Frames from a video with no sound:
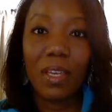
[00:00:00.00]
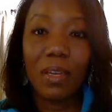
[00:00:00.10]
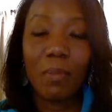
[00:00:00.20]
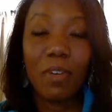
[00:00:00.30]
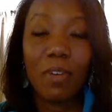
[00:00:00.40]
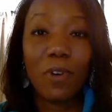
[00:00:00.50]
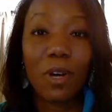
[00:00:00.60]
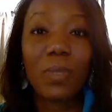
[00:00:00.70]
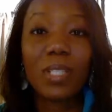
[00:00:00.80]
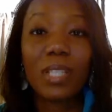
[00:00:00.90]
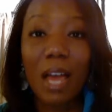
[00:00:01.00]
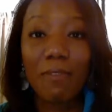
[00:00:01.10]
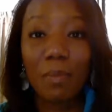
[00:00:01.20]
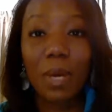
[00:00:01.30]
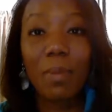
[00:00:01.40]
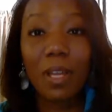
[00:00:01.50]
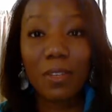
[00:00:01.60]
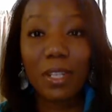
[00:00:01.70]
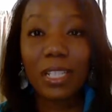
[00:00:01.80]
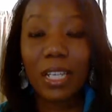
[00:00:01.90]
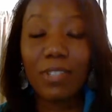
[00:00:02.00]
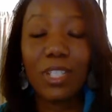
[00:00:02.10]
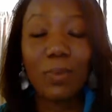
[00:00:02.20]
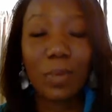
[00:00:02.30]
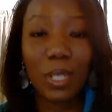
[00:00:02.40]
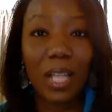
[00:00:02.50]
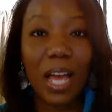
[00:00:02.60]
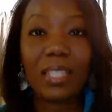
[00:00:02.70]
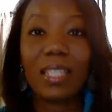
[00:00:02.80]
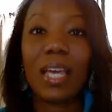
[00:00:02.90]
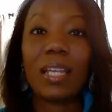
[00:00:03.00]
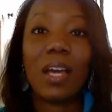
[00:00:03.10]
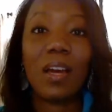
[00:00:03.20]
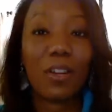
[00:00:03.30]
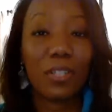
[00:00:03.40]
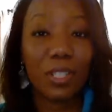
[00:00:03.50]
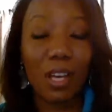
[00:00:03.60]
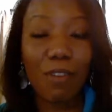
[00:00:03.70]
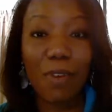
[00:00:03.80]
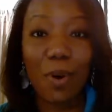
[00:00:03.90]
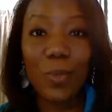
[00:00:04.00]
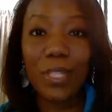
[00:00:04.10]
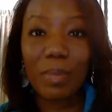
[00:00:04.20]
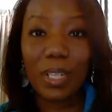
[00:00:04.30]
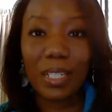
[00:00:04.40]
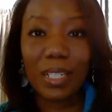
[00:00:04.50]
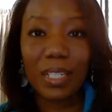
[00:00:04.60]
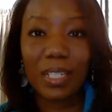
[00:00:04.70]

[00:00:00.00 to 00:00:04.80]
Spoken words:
Before it was time for my mother to leave, she realized that her cell phone was missing,